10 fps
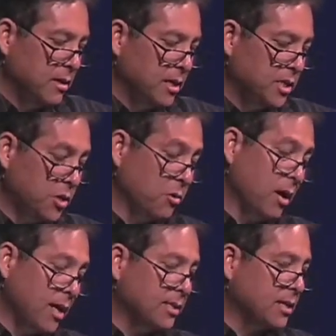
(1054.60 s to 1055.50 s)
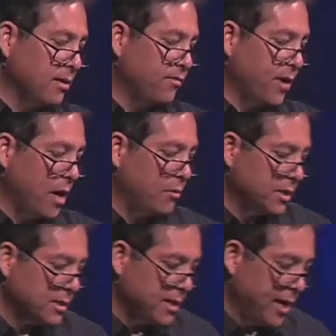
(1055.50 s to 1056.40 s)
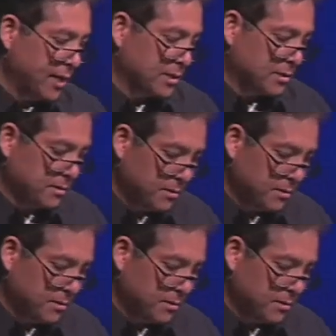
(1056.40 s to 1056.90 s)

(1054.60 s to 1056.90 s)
And so God sent fiery snakes.